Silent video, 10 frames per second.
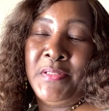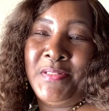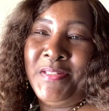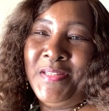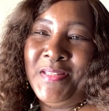
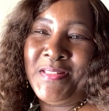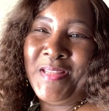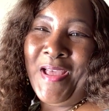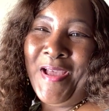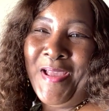till next
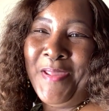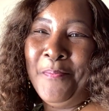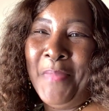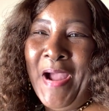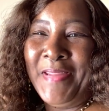time,
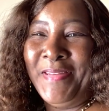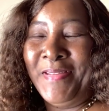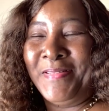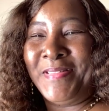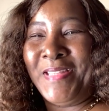bye
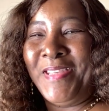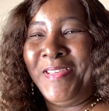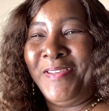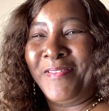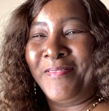now. Take
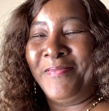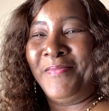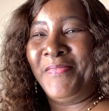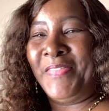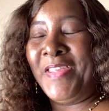care.
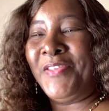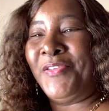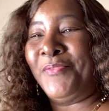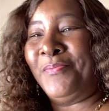Thank you.